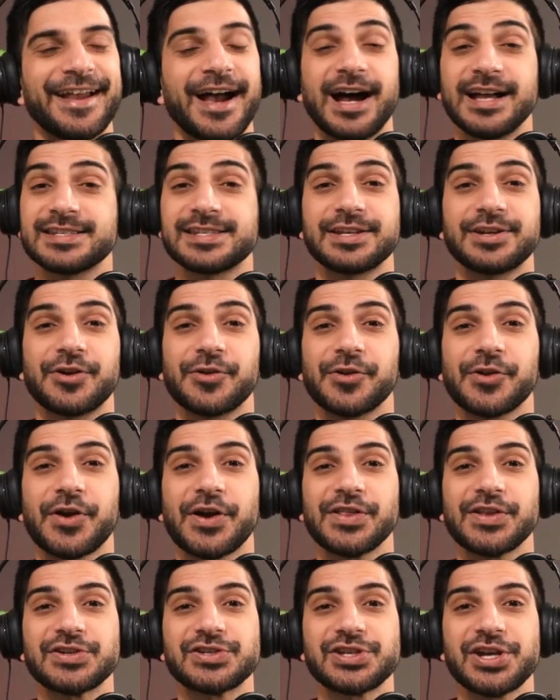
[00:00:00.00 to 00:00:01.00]
I said earlier
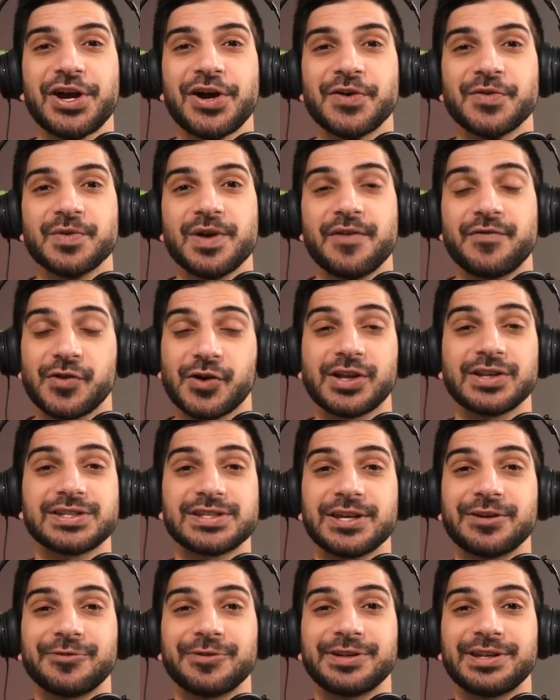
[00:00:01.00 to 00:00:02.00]
on the show, if you're
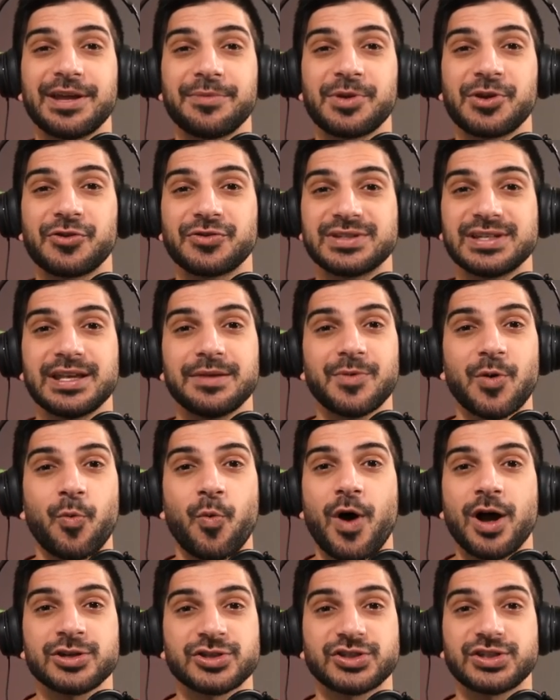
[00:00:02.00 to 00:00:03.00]
considering naming your team the
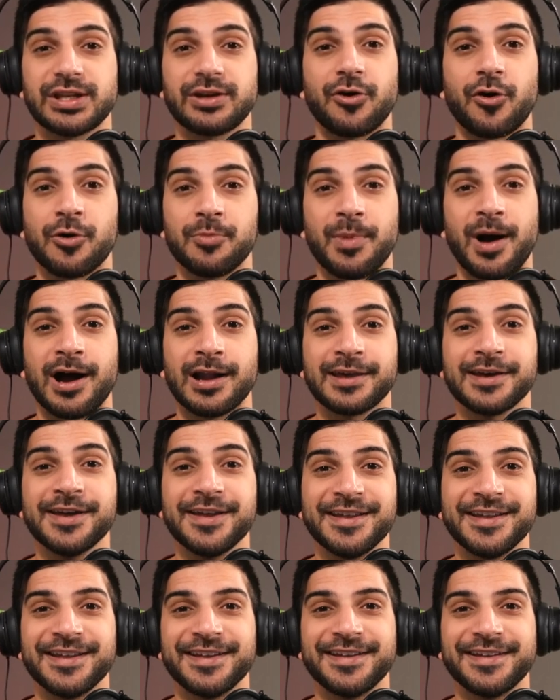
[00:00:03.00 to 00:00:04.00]
Washington Armada,
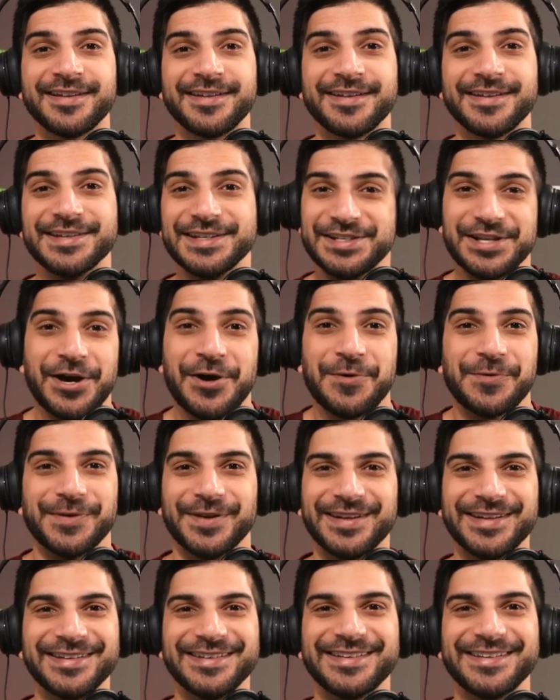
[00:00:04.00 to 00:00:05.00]
don't.
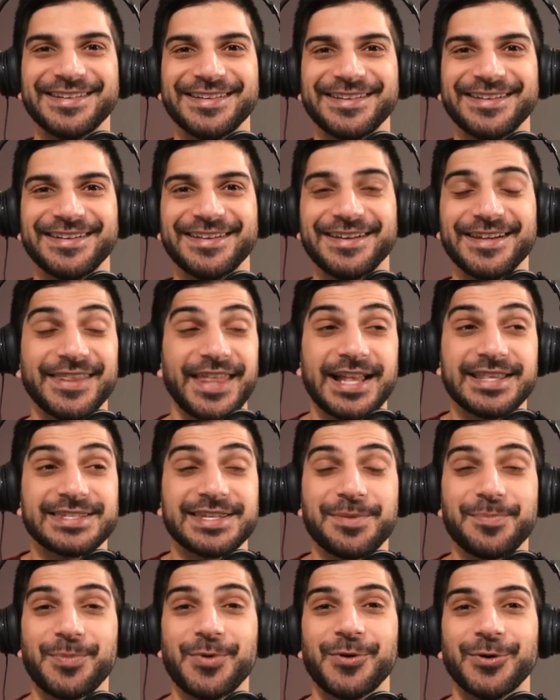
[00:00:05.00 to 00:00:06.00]
That
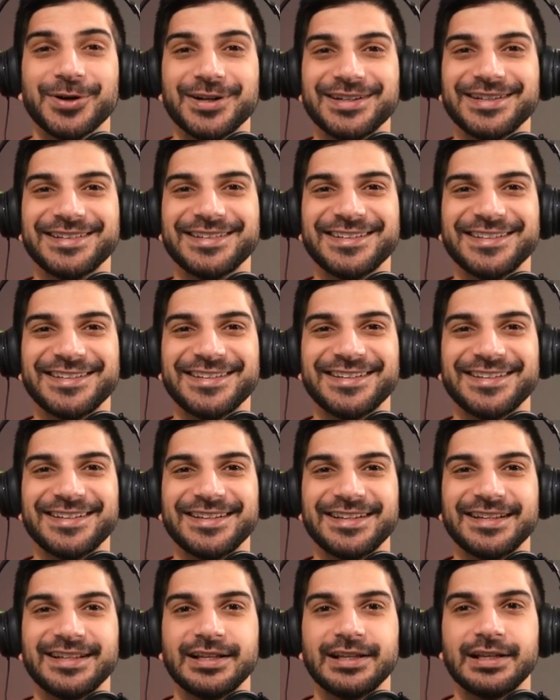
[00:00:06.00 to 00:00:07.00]
simple.
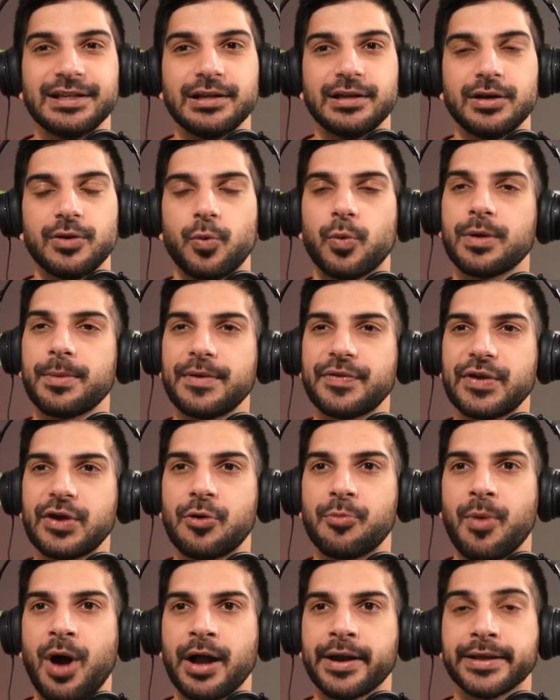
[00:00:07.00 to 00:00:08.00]
What about the
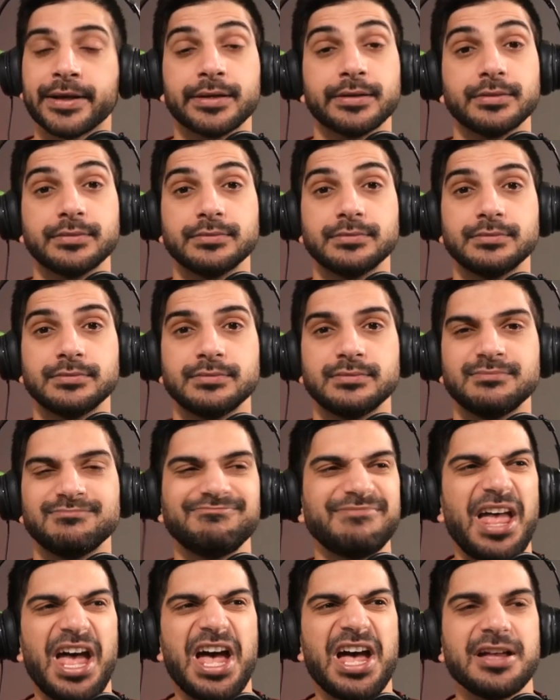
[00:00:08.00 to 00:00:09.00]
Armada?
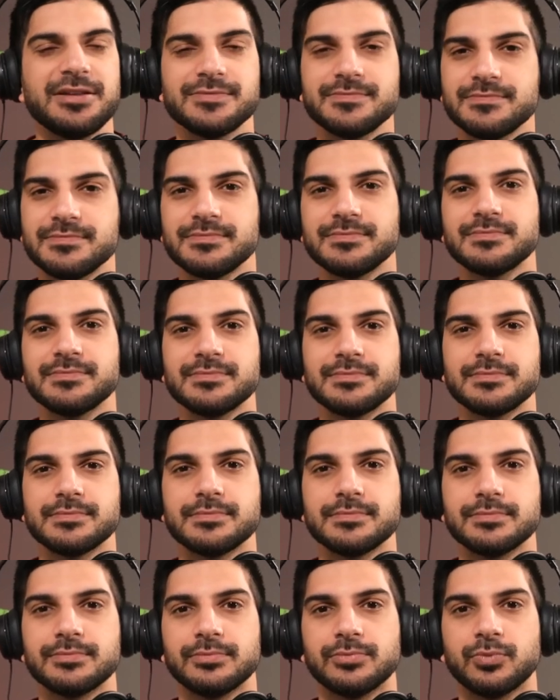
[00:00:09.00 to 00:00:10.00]
Nah.
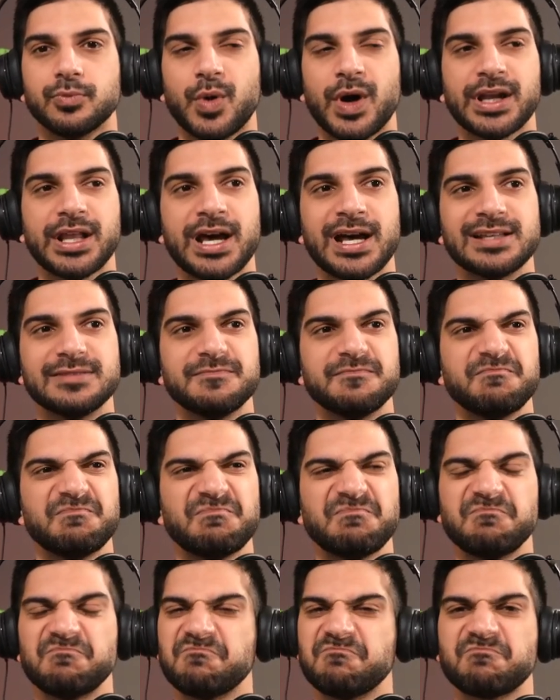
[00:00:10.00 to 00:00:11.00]
Why not?
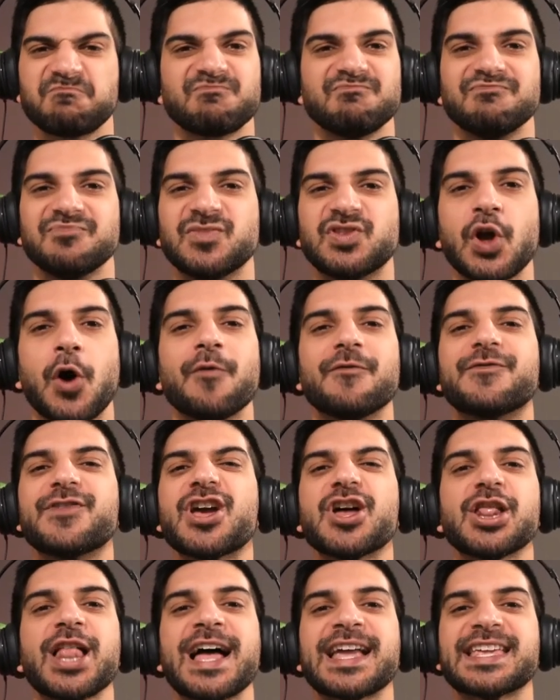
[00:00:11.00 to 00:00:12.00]
Don't
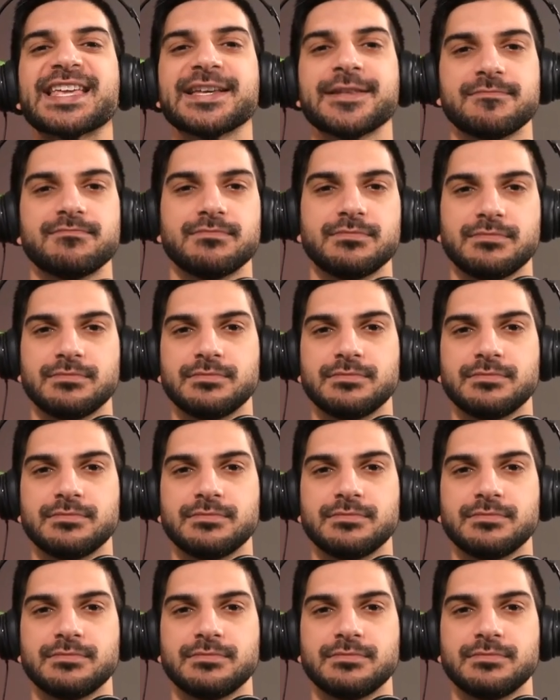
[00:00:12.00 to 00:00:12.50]
feel like it.